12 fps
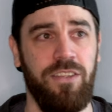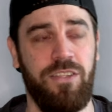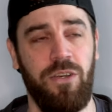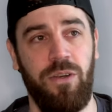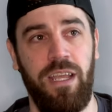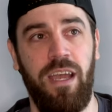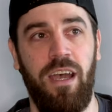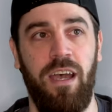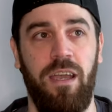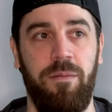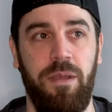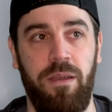So yeah,
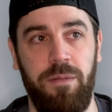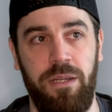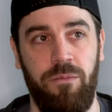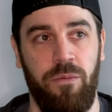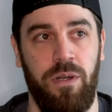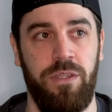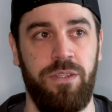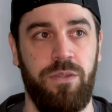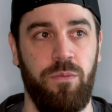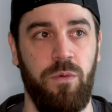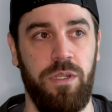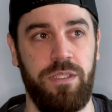I mean
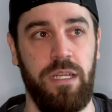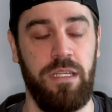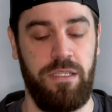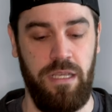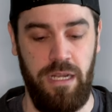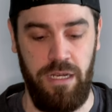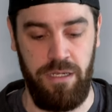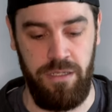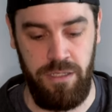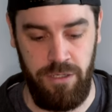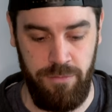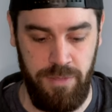once I
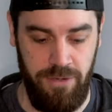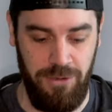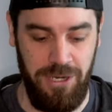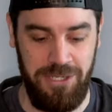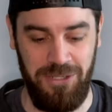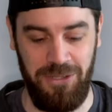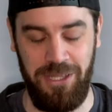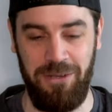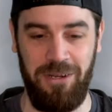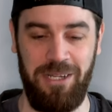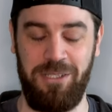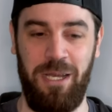decided, you know, my original thing
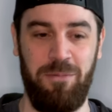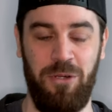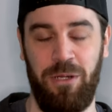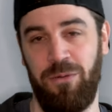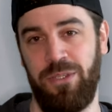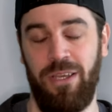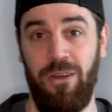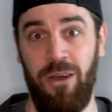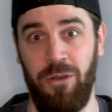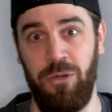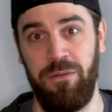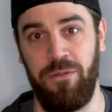when I stopped drinking was like, oh,
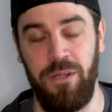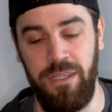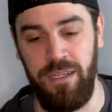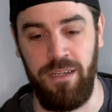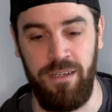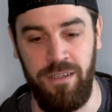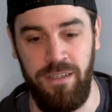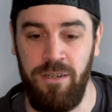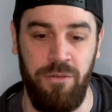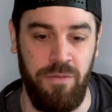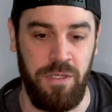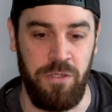I'll quit for a year and
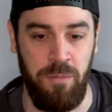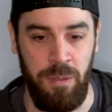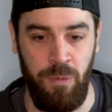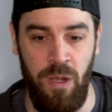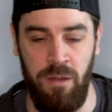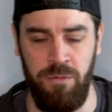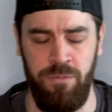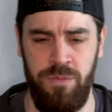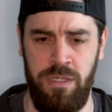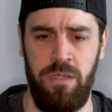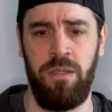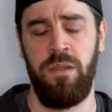it'll fix all my
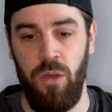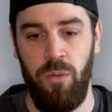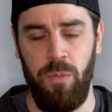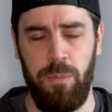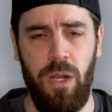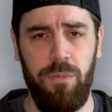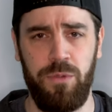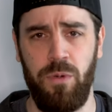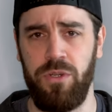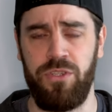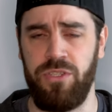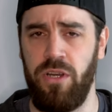problems. And my problems
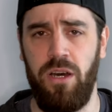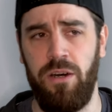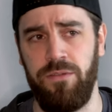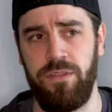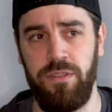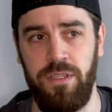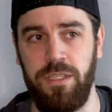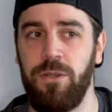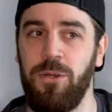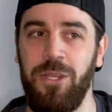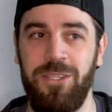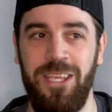weren't solved. Like,
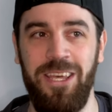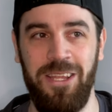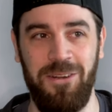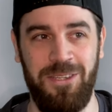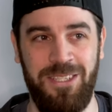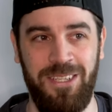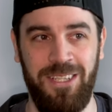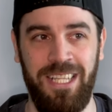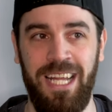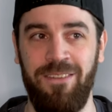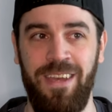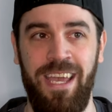there was still a
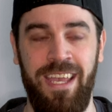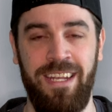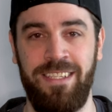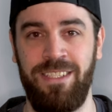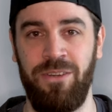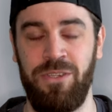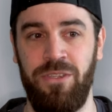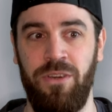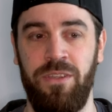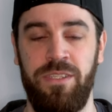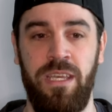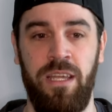lot of angst, there was
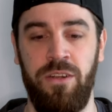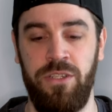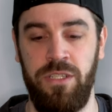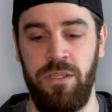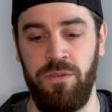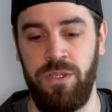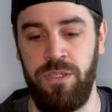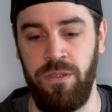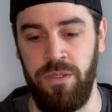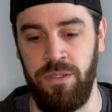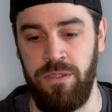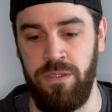still this energy, there was
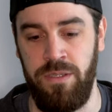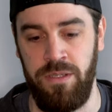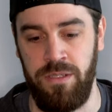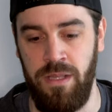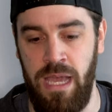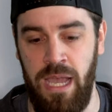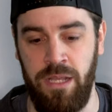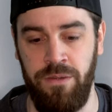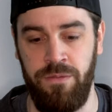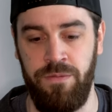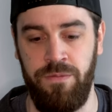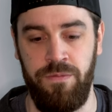still this lack
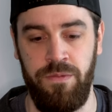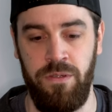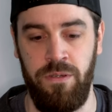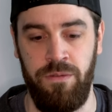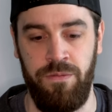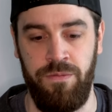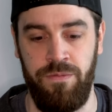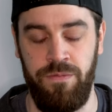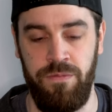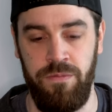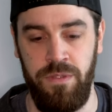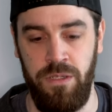of
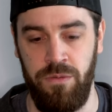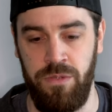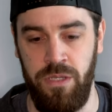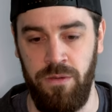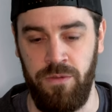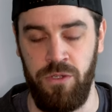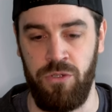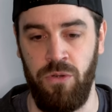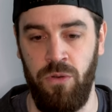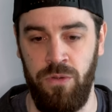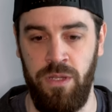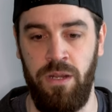you know,
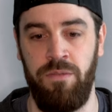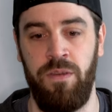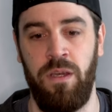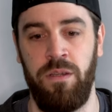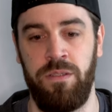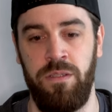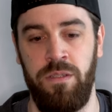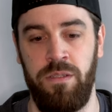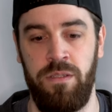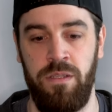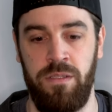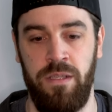self-control that I felt, and
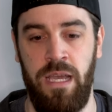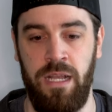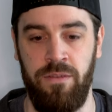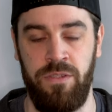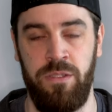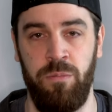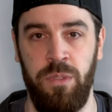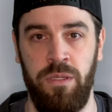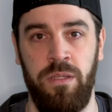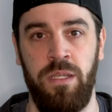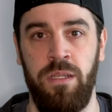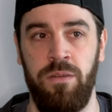this lack of
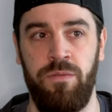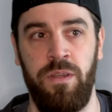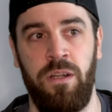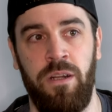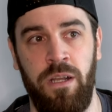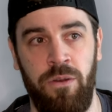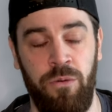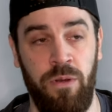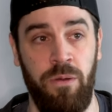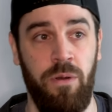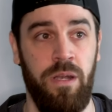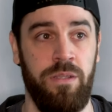stability and figuring out who
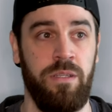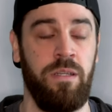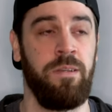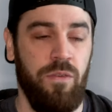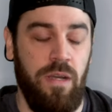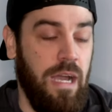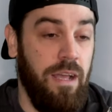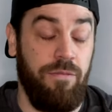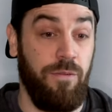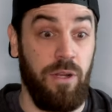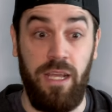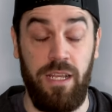I was. And I
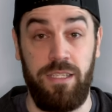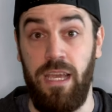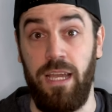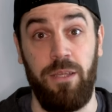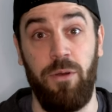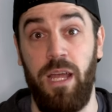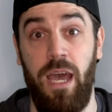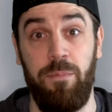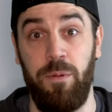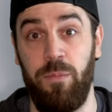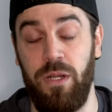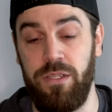forget exactly what
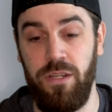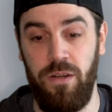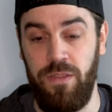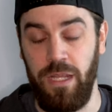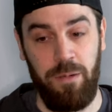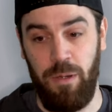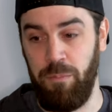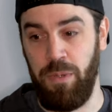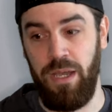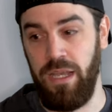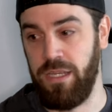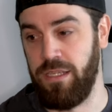happened, but I started thinking about
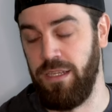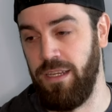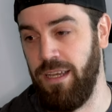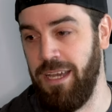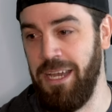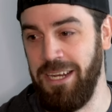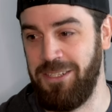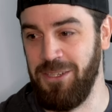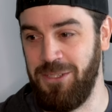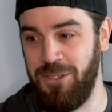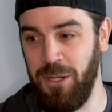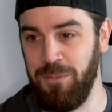bikes, and I
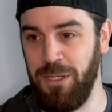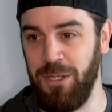just jumped